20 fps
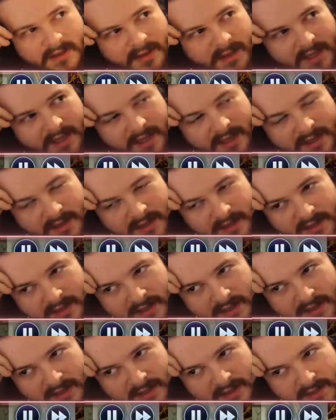Like,
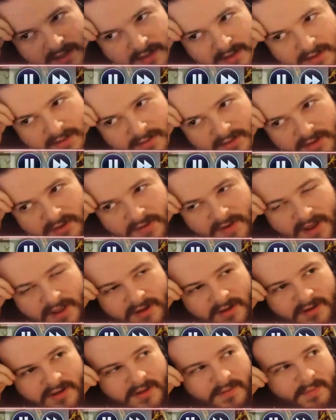would you
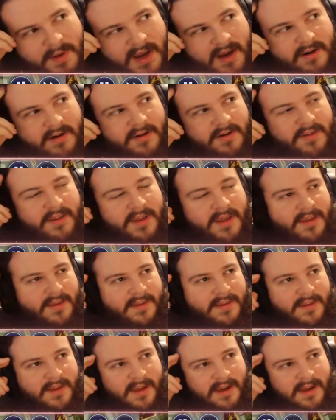rather go into Baron or this?